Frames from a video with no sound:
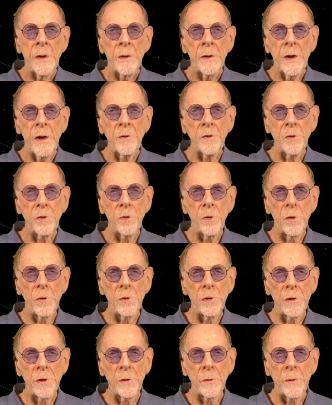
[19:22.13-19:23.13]
NASA
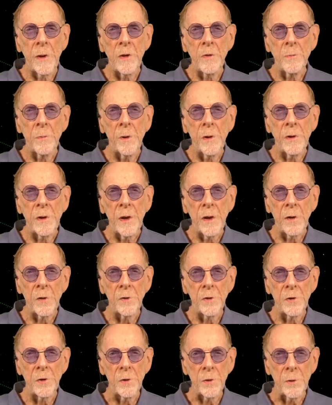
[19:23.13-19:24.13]
chose Lagrange-point
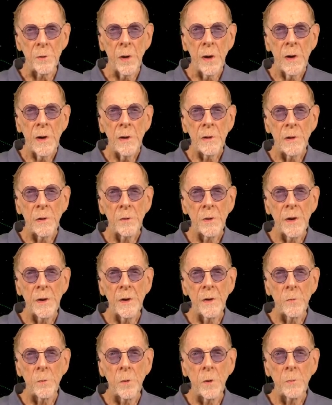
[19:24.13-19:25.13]
L2,
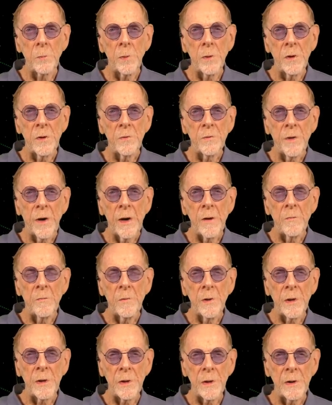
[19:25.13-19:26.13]
located 1.5
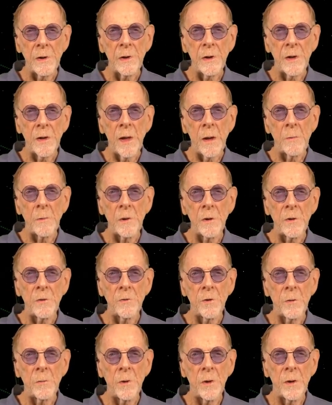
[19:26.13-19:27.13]
million
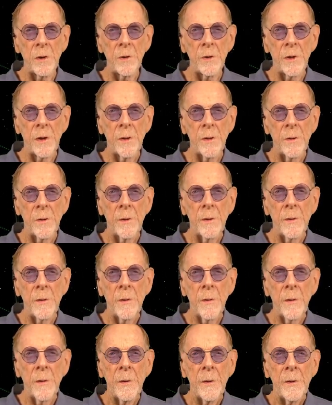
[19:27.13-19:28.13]
kilometers from Earth.
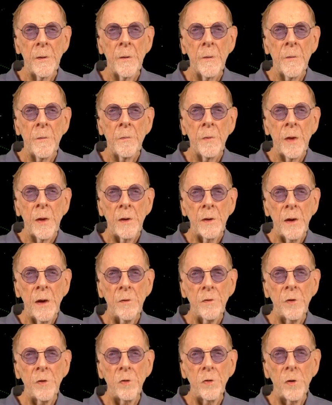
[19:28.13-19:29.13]

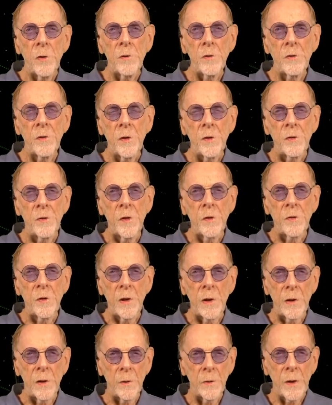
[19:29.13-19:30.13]
NASA chose this
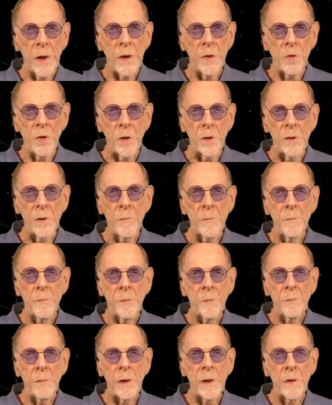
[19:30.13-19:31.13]
distant location
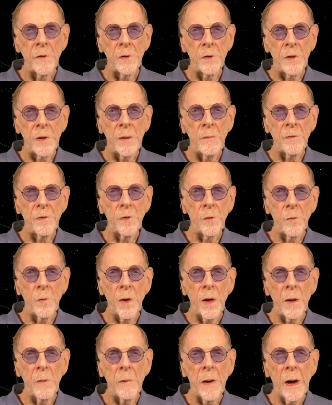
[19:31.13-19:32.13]
because it keeps the
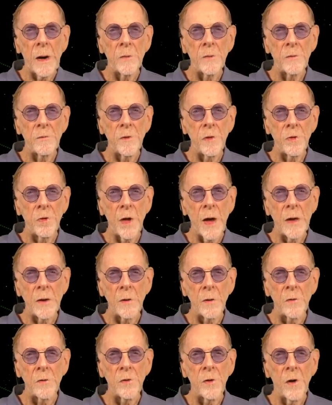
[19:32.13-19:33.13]
Webb out of the
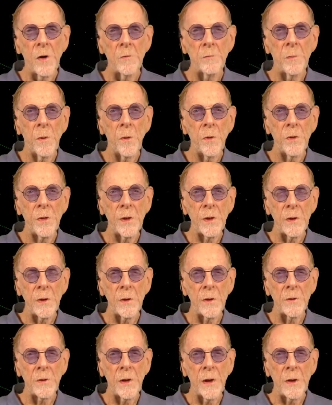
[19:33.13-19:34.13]
shadows of both the
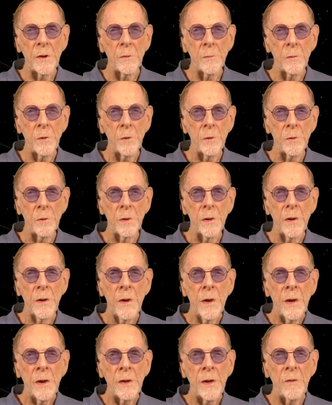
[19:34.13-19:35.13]
Earth and Moon,
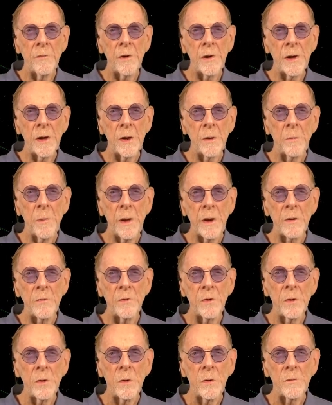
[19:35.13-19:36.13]
giving it a
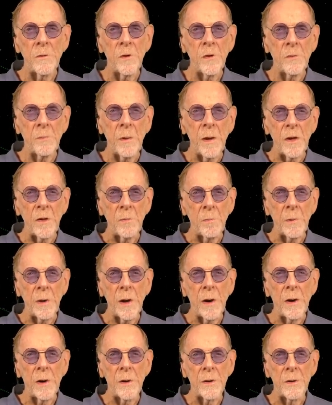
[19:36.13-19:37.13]
better view of the space
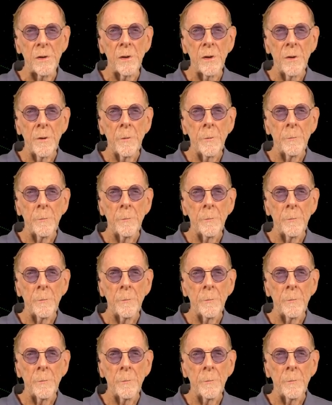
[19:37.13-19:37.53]
beyond.